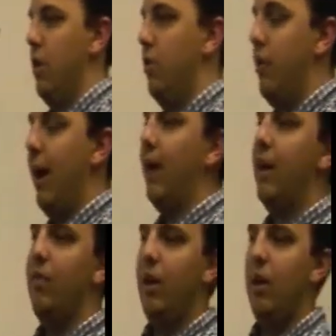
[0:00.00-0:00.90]
you're not
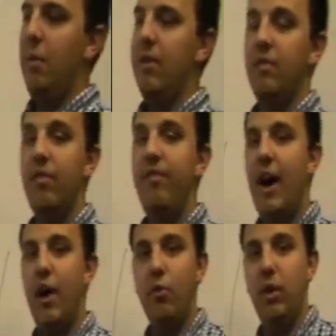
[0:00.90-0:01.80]
giving him his
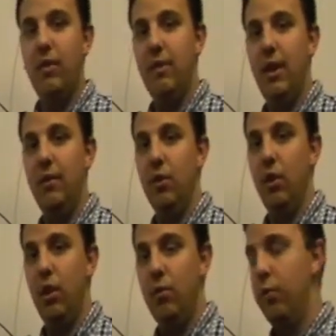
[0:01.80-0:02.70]
defined reads that he's
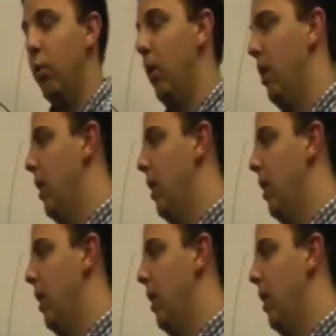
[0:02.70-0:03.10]
looking for.